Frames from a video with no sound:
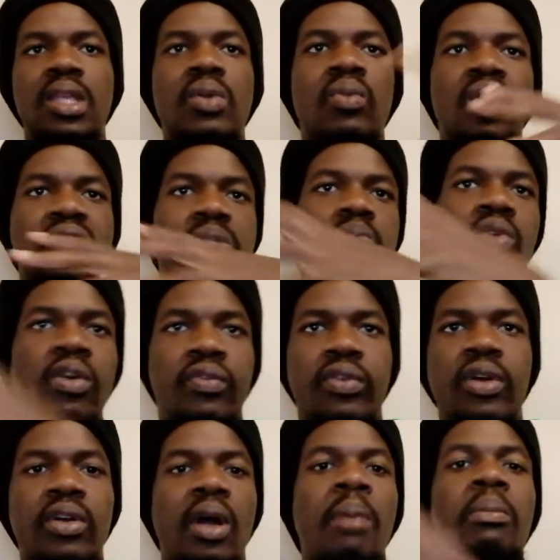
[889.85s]
He wants more
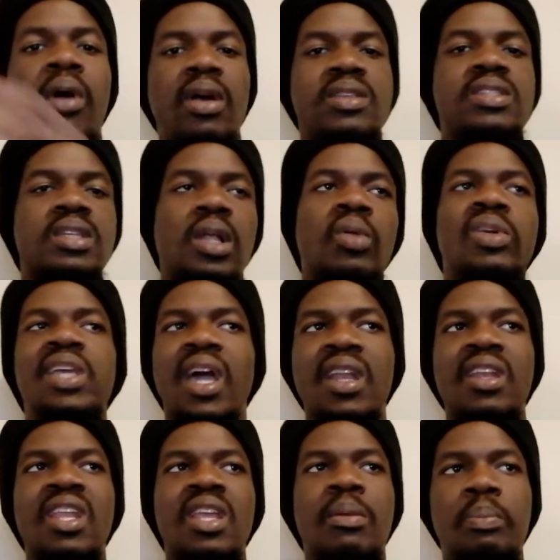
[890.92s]
for a Martial who
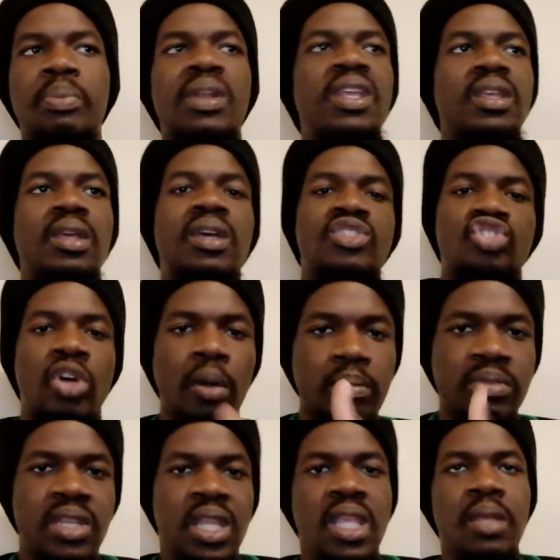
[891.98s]
can link play,
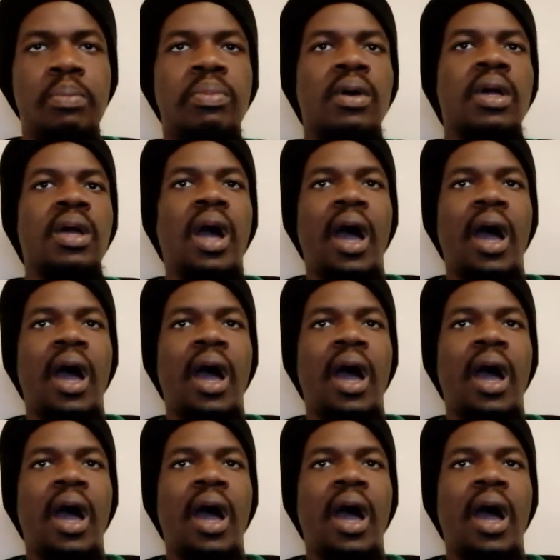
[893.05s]
drop deep,